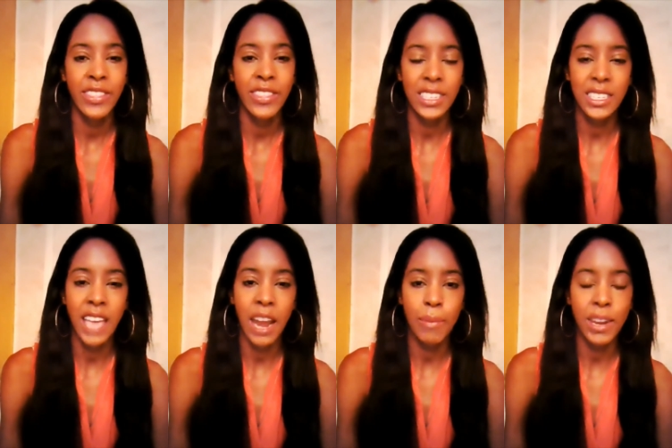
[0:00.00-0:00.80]
this has
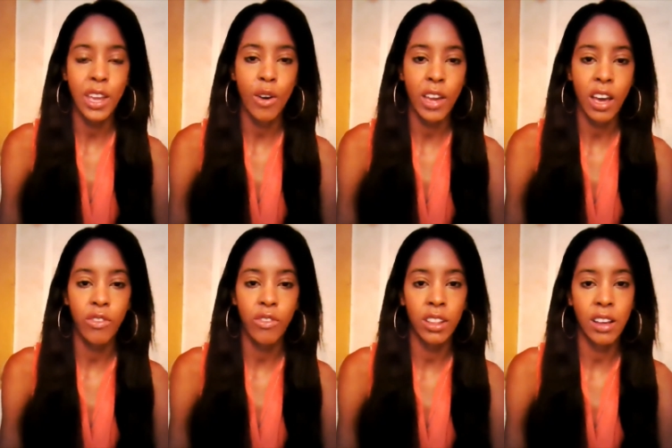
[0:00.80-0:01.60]
kind of been going on
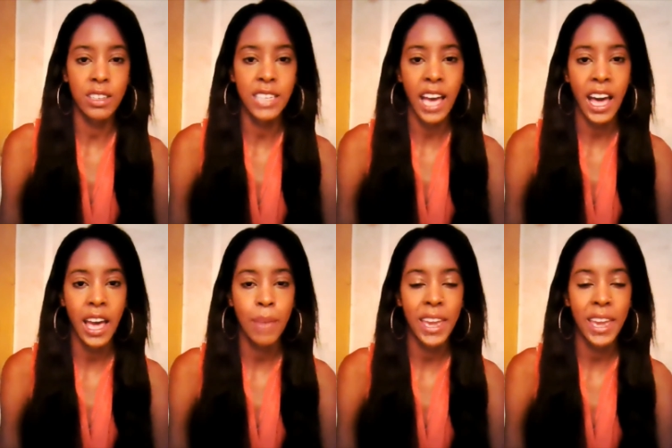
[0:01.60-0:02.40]
for a long
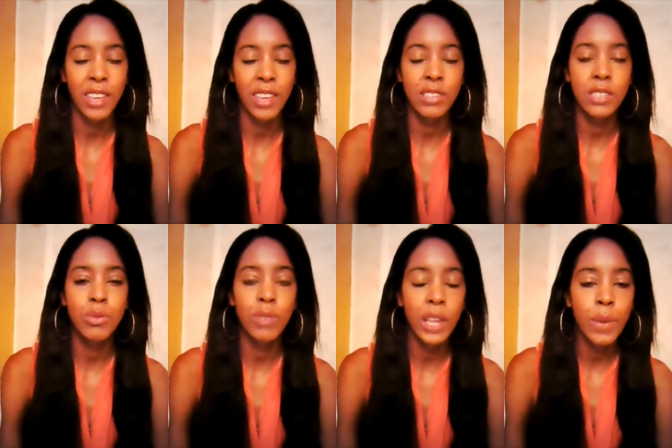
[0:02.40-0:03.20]
time and you
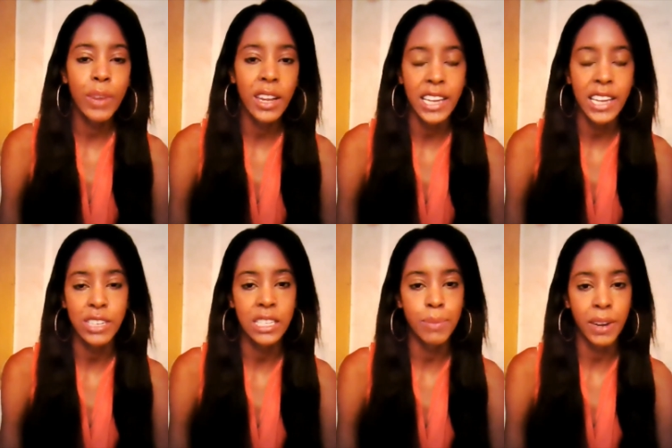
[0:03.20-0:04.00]
just really would like to
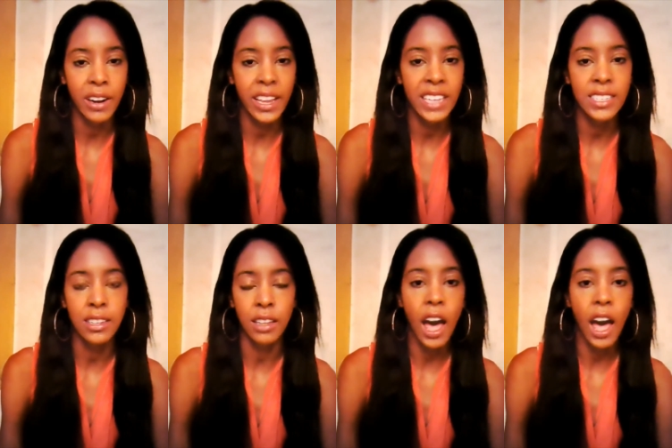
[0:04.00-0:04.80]
experience
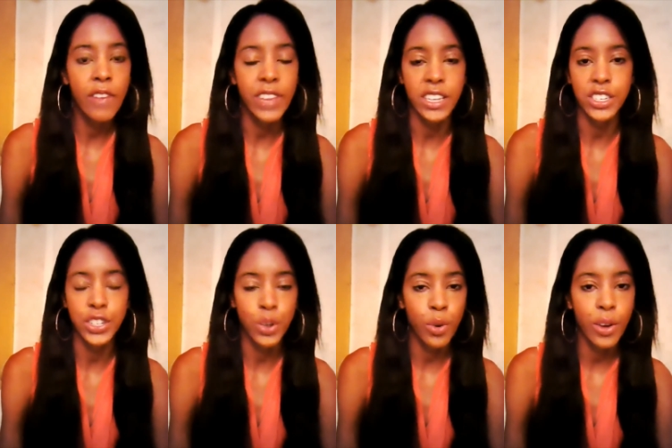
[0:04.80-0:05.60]
love and
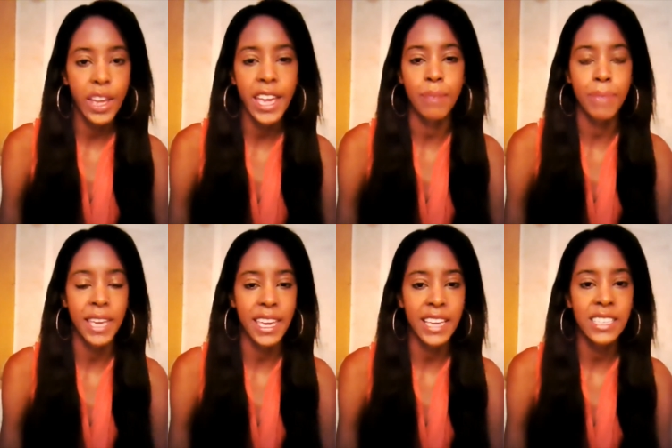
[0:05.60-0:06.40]
joy and
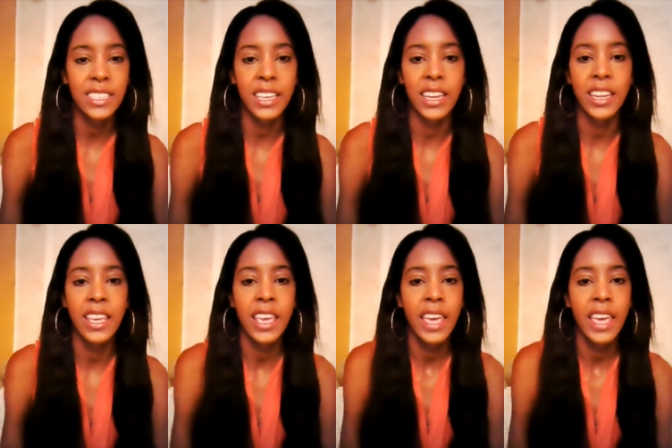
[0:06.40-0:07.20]
peace and
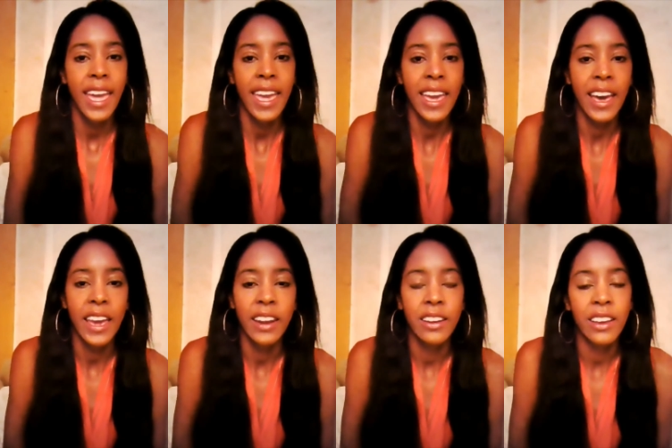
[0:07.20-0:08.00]

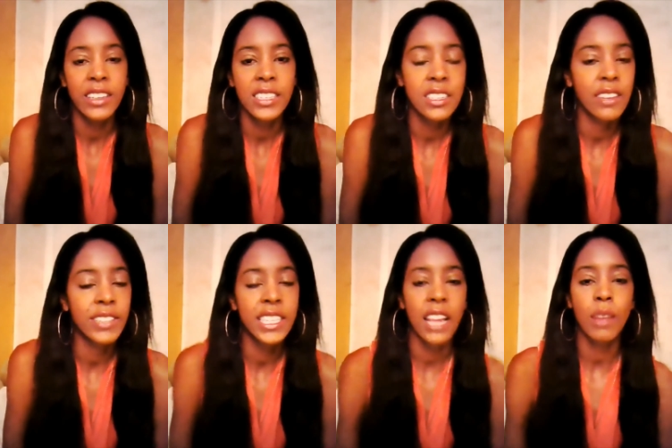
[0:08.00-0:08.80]
a sense of
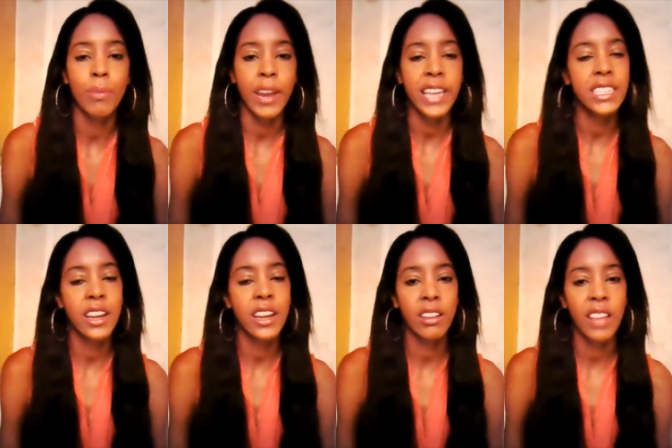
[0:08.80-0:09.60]
celebration
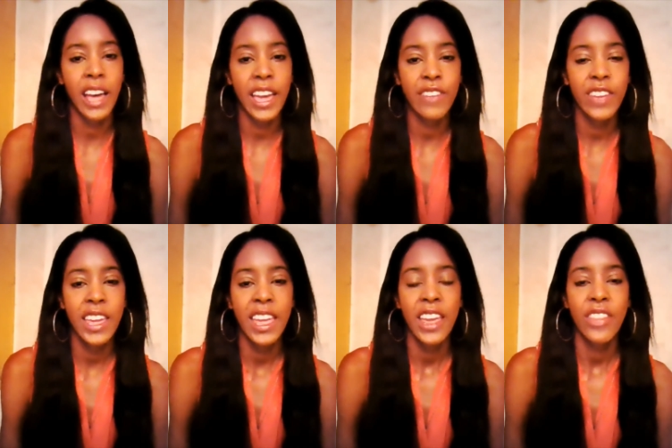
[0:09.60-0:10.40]
in your life,
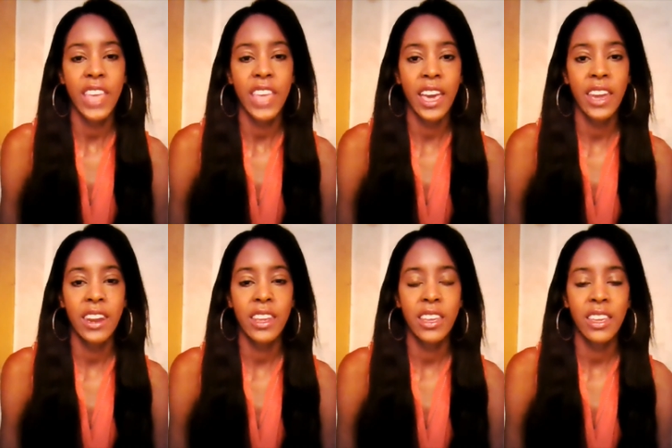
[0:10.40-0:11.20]

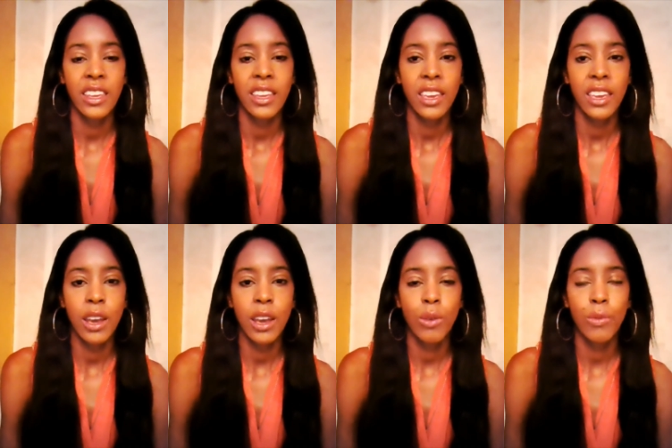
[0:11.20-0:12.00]
then, you
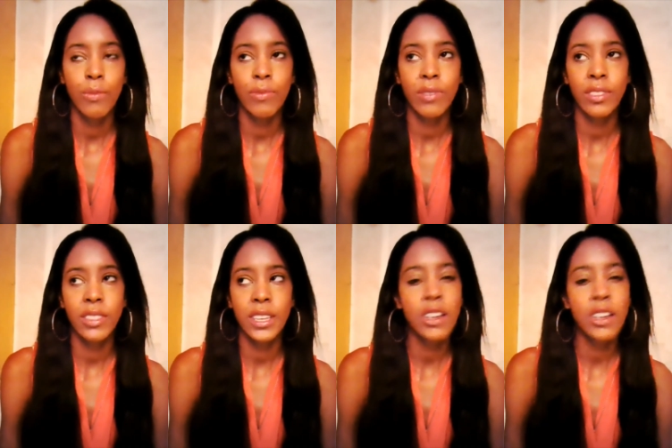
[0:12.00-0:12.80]
know,
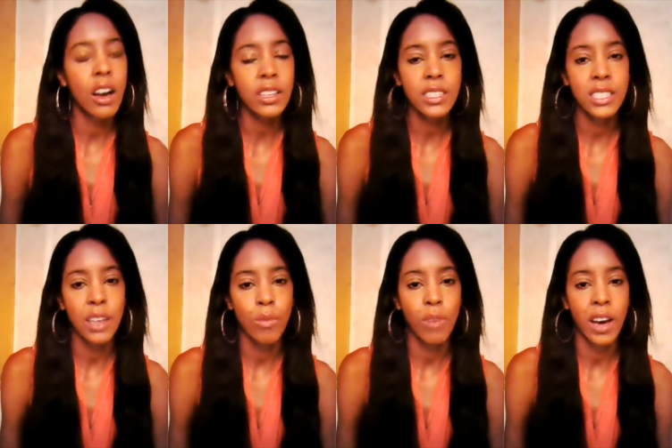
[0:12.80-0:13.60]
then talk to
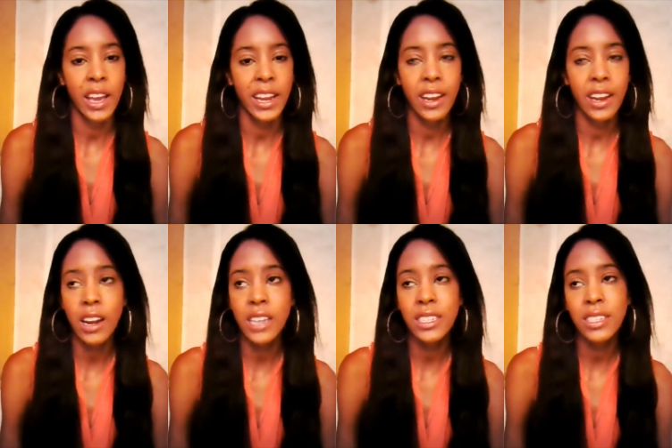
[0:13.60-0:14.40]
someone, and
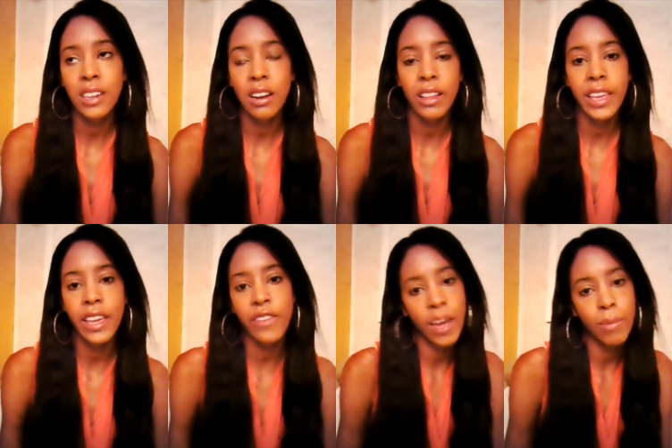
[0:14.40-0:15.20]
not necessarily
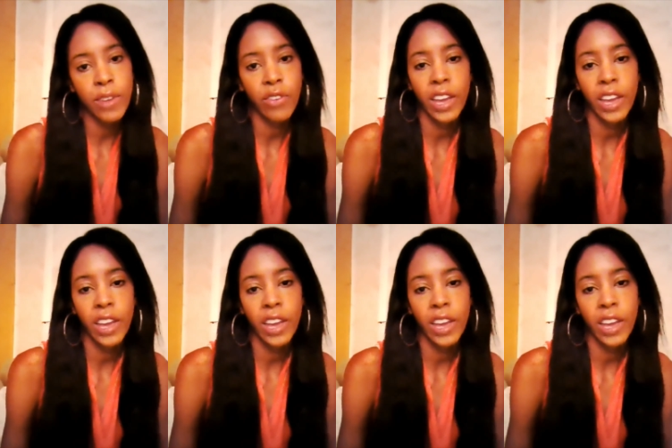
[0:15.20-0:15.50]
a family